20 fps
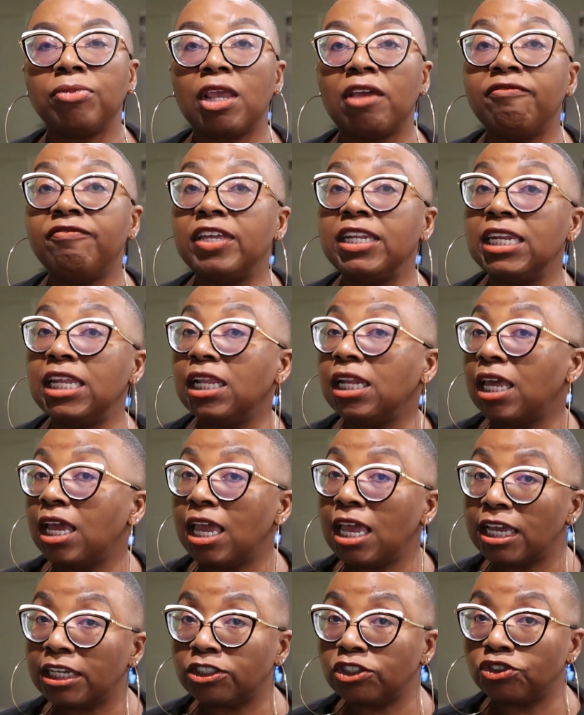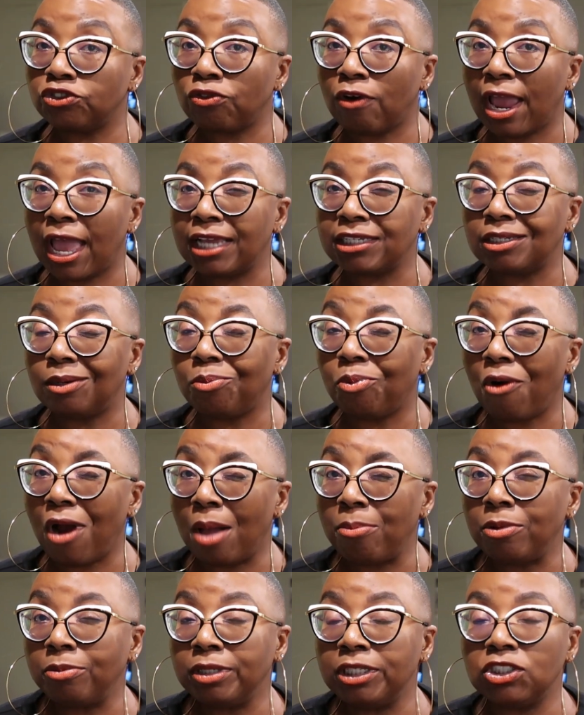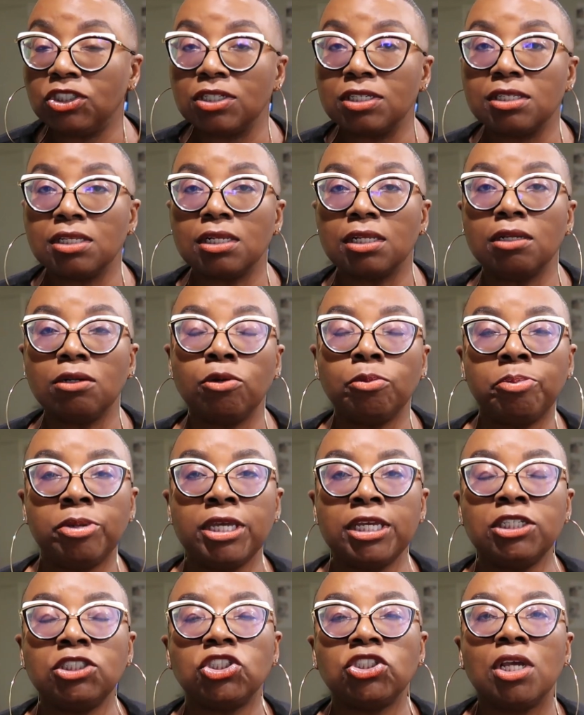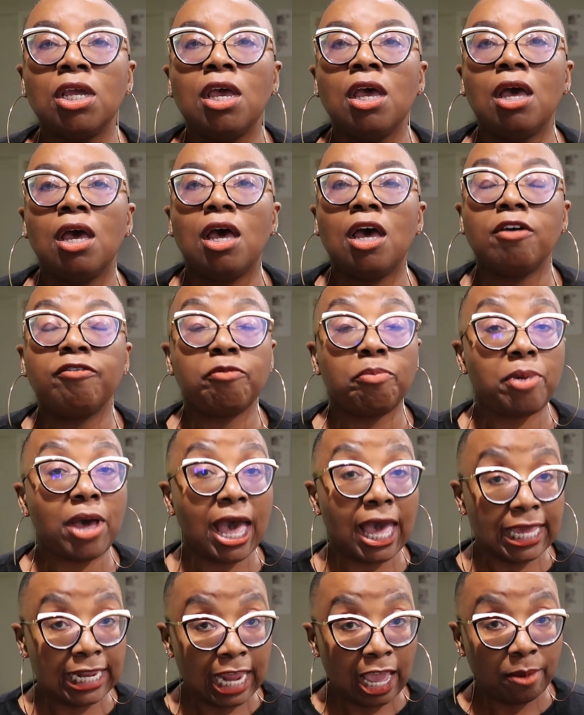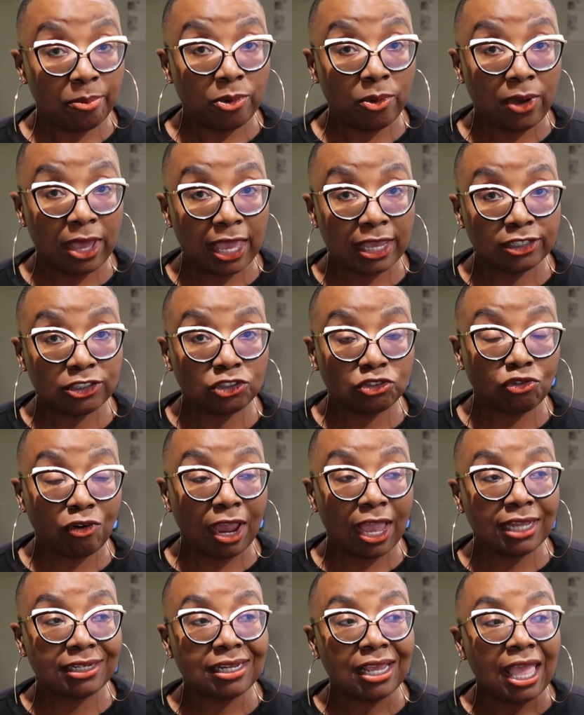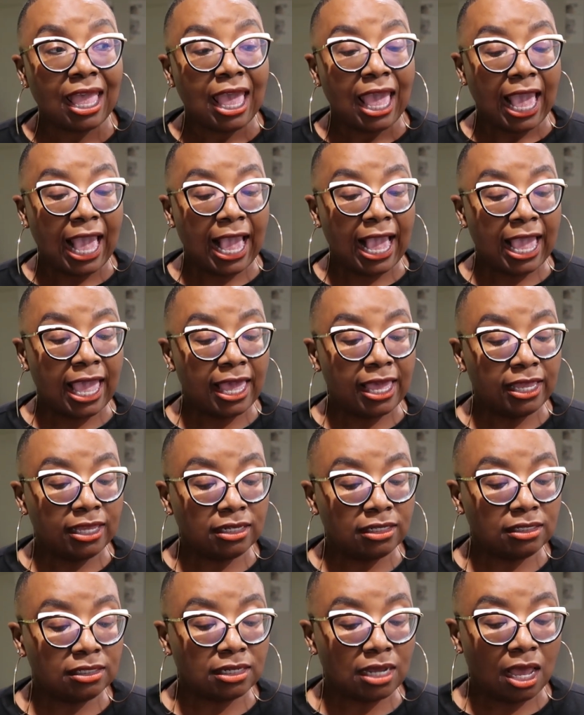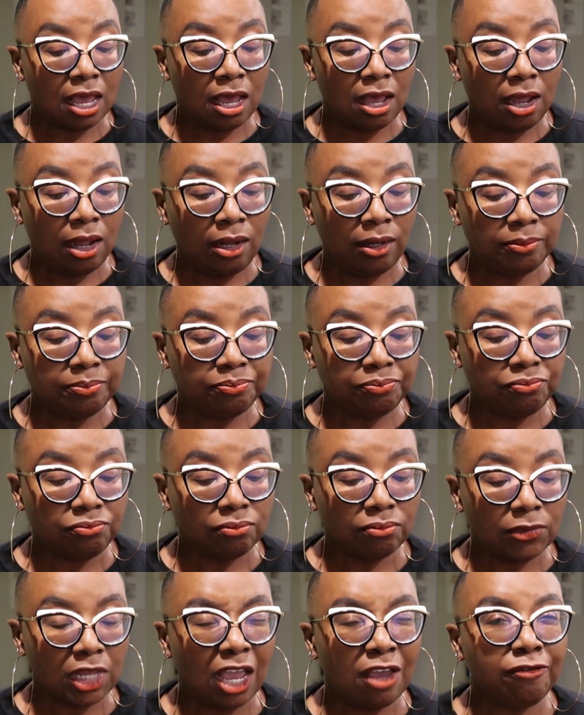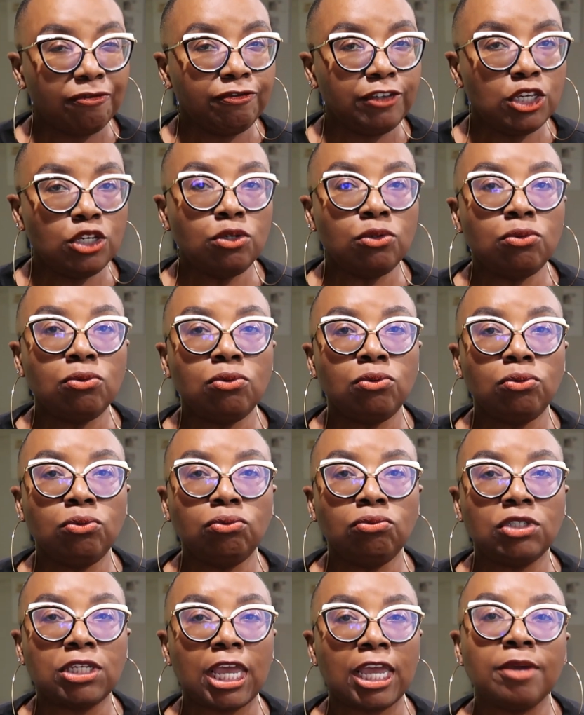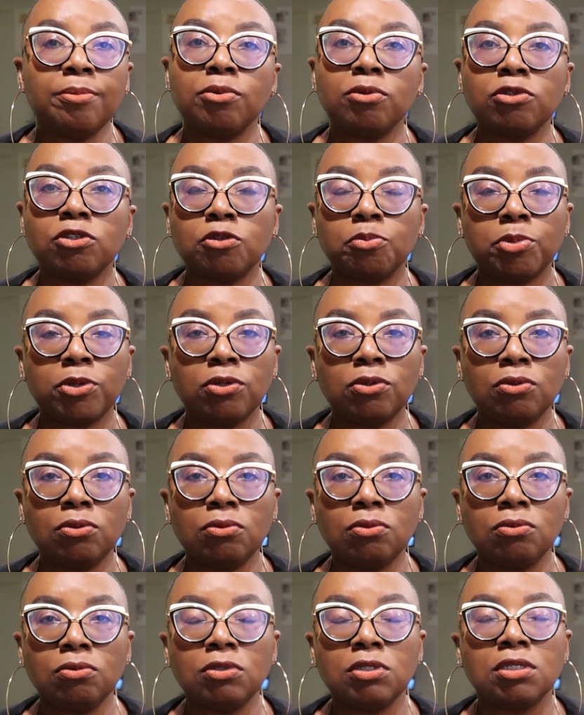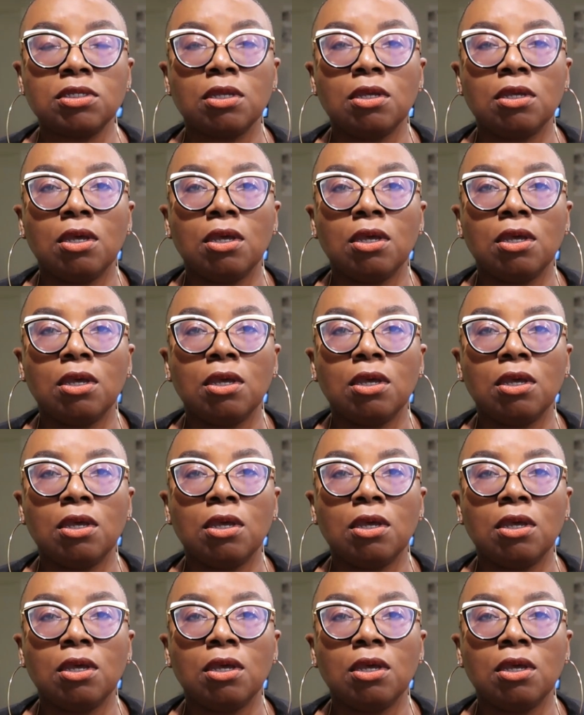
vanilla extract, and probably just a little pinch of pineapple extract, and a few tablespoons,